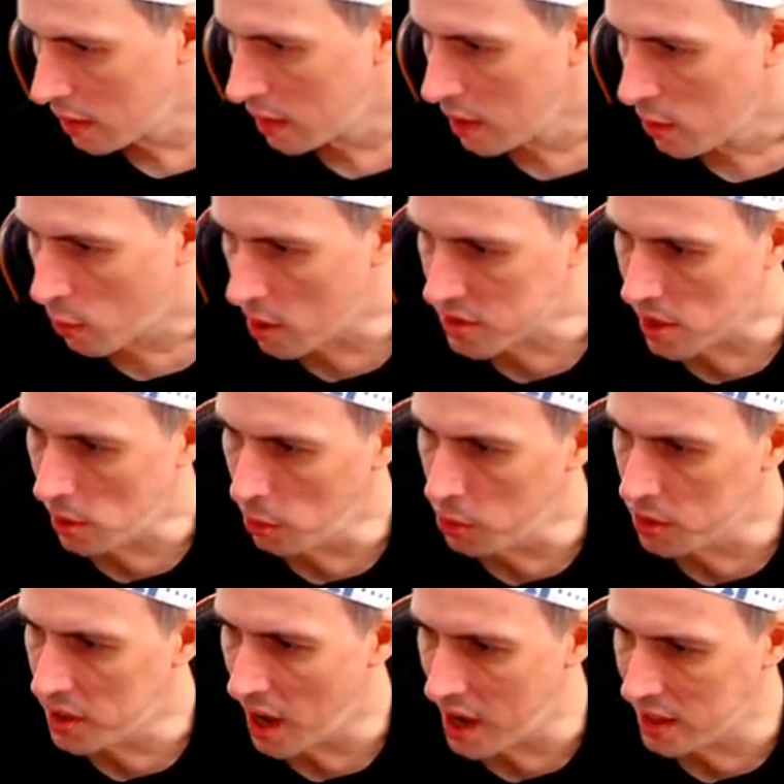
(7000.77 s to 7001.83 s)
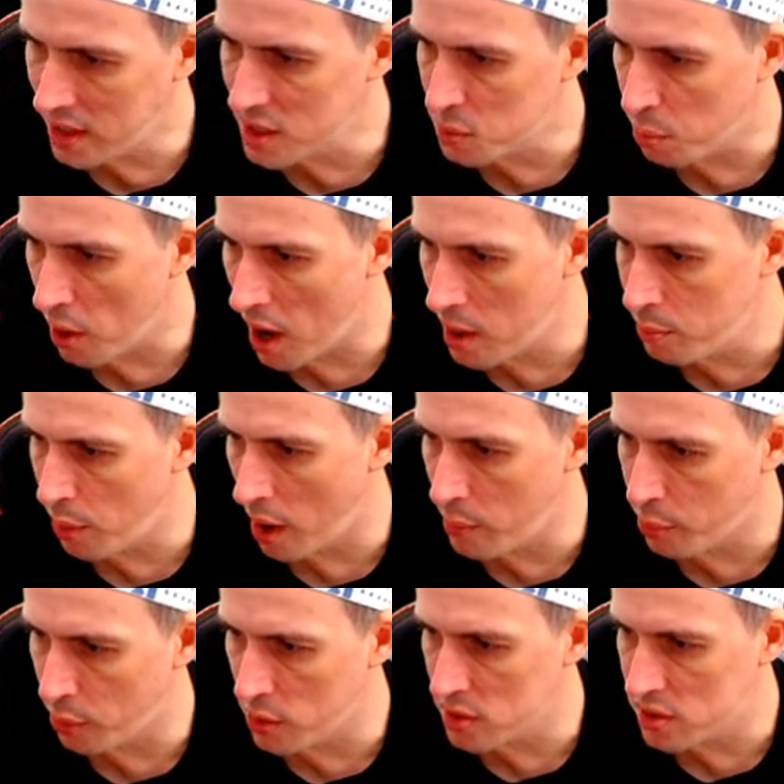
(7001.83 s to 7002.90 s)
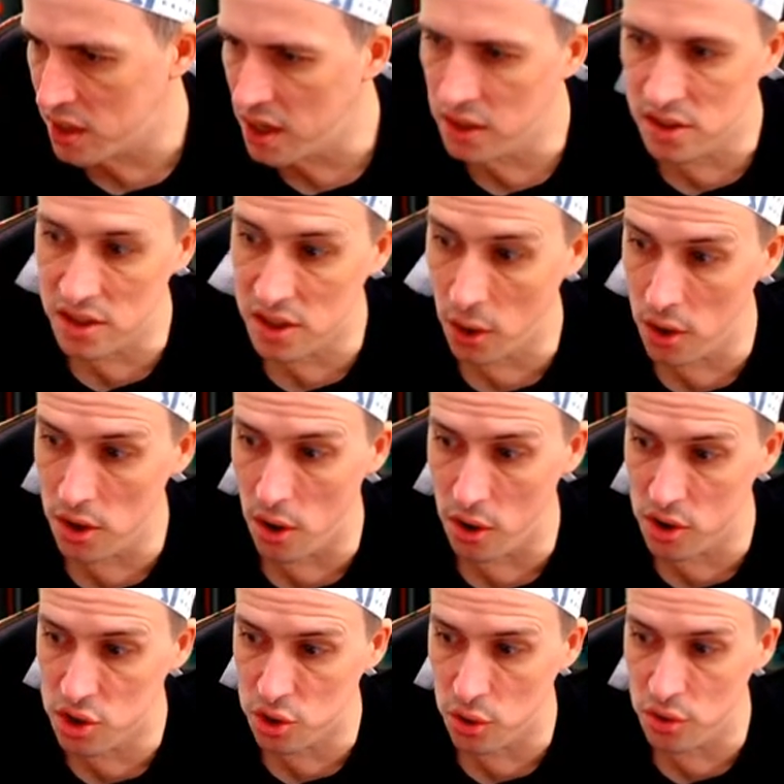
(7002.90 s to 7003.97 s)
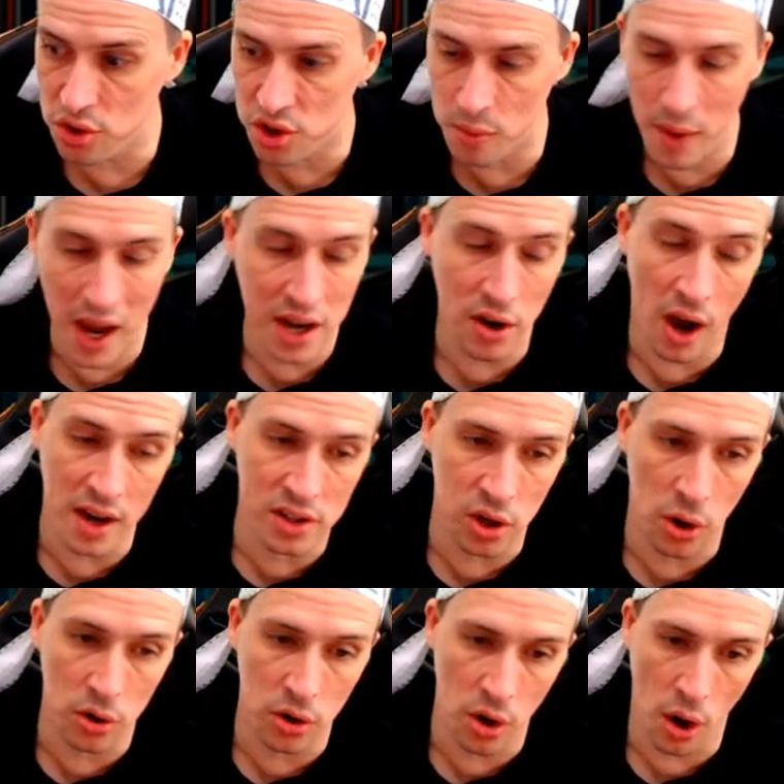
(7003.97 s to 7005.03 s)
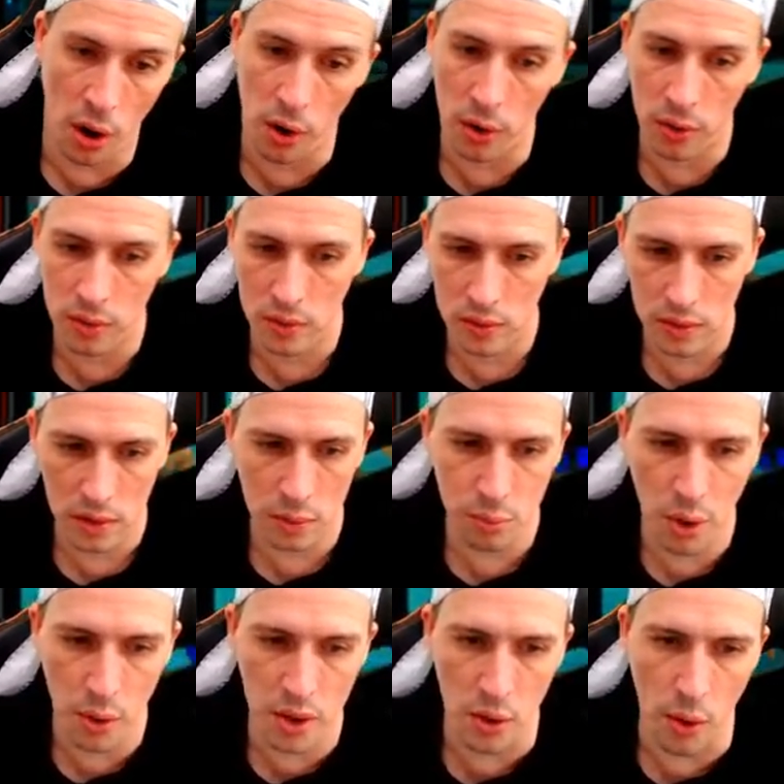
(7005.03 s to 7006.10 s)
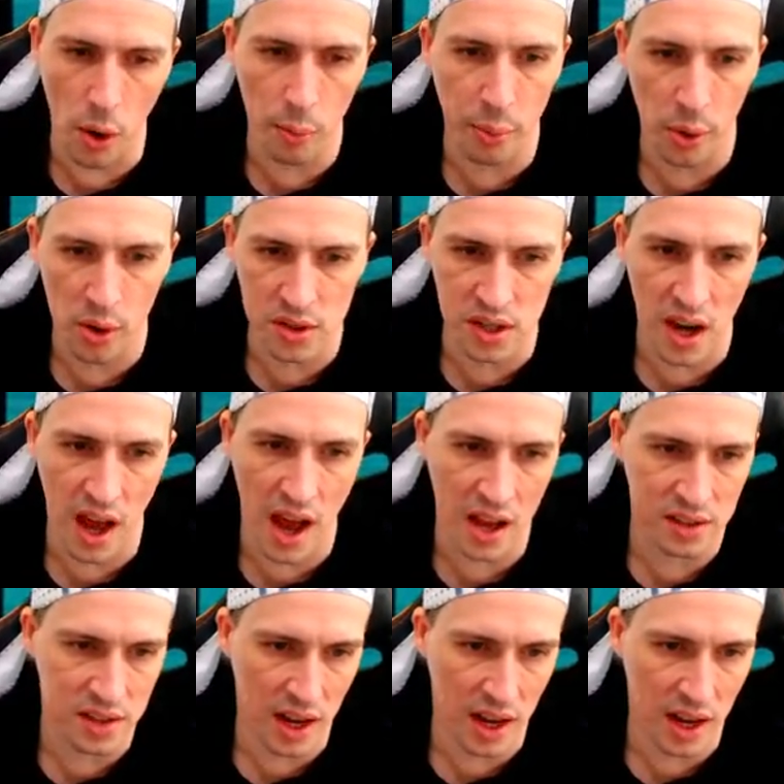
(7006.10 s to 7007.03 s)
Wasn't Liu Kang inspired by Bruce Lee? To tell you the honest truth, Jermaine, I don't know. Probably the wrong person to ask that